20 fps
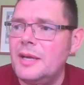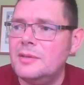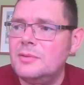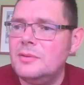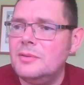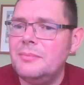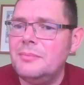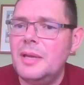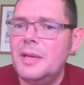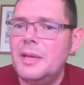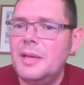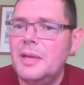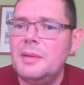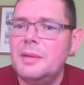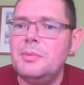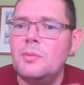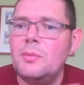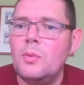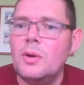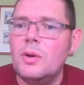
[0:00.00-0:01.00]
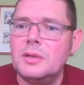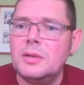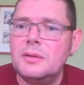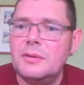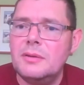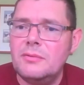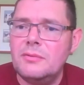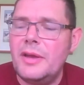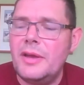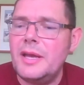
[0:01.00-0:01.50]
had maybe one
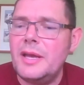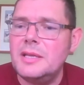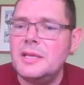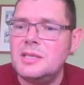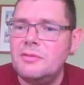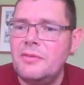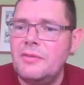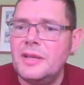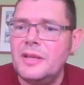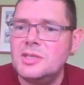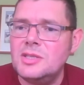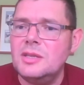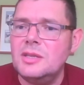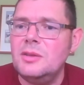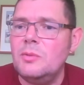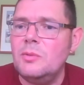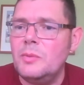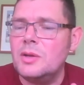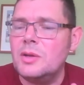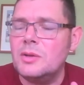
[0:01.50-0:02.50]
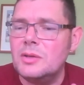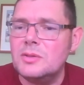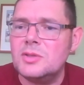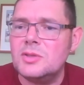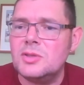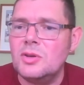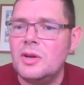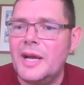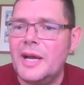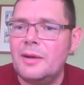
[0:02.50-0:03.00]
vet intervention that we
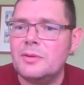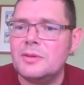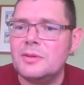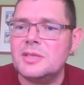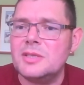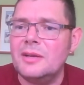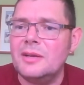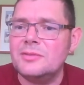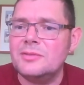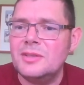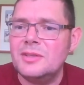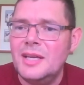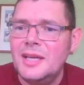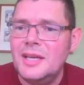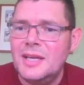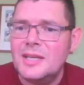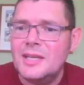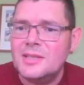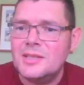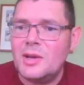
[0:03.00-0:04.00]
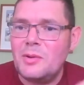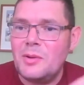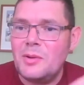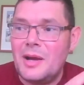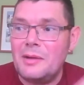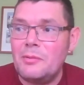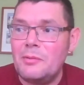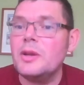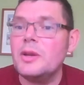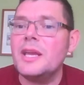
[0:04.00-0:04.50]
couldn't sort out ourselves.
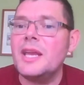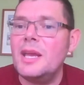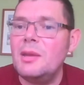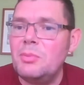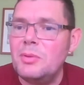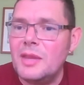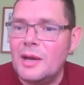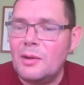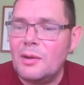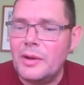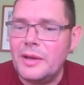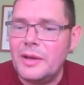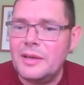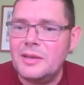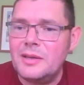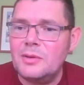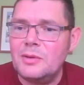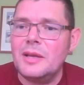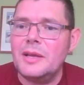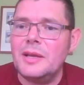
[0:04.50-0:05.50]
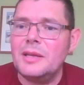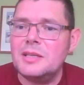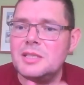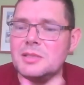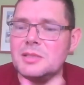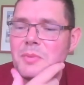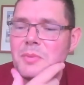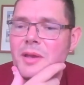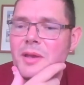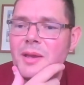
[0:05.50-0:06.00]
So I want to keep it that way. I don't
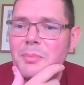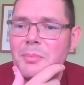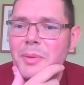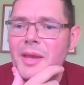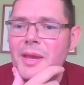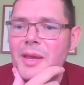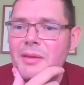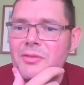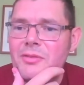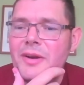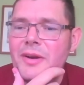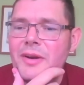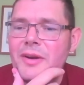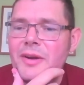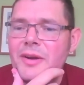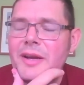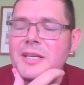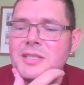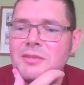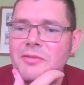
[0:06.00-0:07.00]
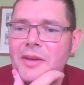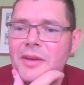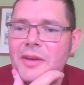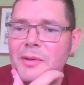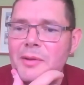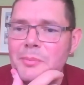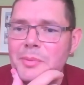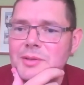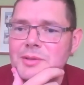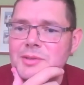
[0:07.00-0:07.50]
like paying for extra vet
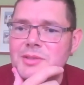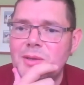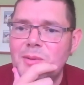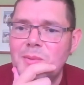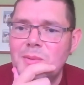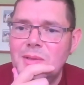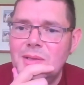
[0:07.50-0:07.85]
also.